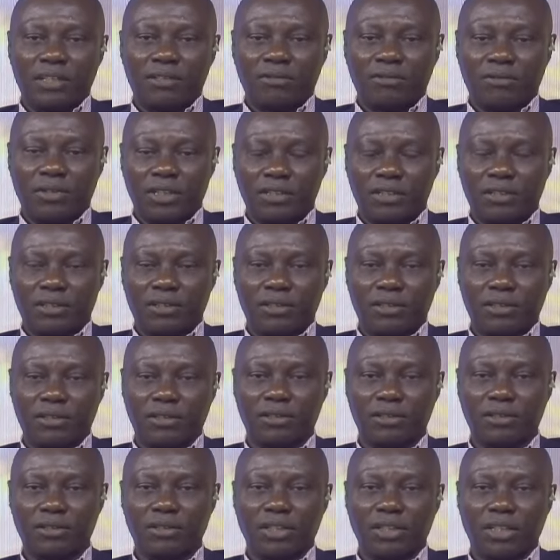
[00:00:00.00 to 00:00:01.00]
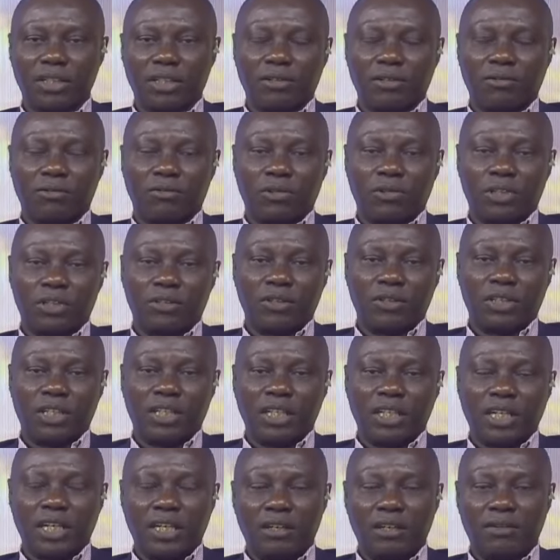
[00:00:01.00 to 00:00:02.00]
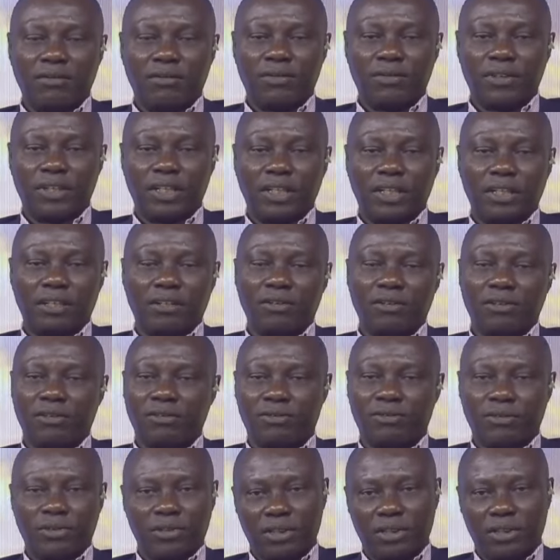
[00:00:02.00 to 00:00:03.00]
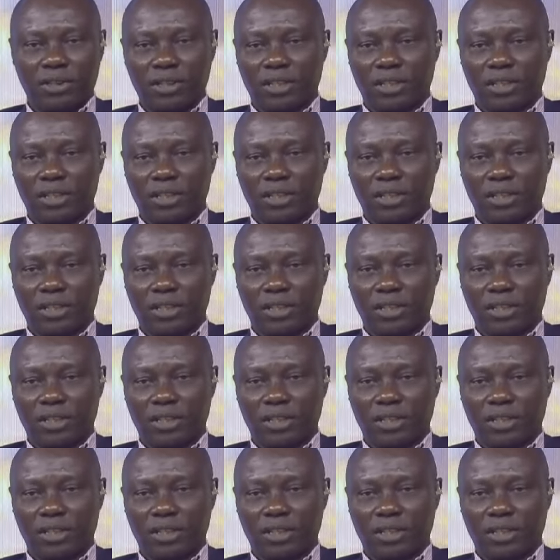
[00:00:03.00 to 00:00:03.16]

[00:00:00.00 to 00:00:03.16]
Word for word: ask questions what really have uh, gone